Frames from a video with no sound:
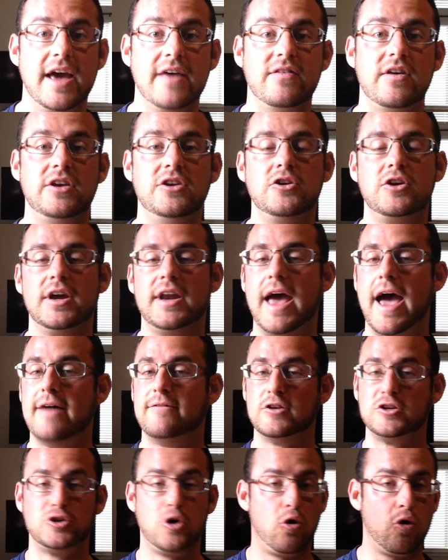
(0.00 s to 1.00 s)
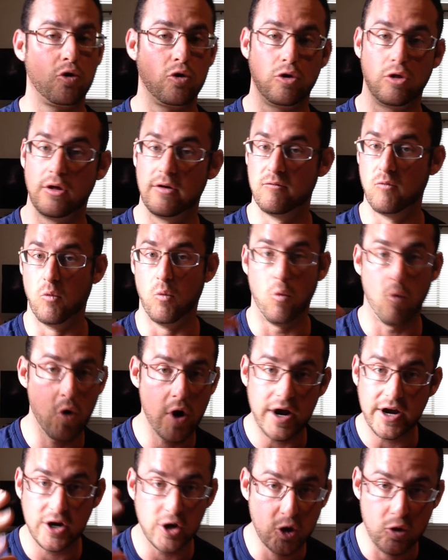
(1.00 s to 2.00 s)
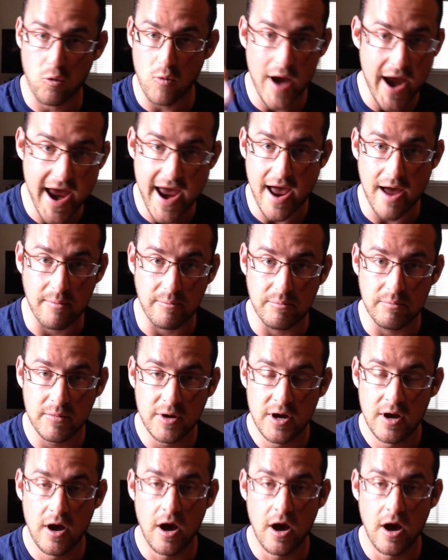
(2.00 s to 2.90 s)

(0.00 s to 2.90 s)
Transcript: and then you could have a total of 1 gram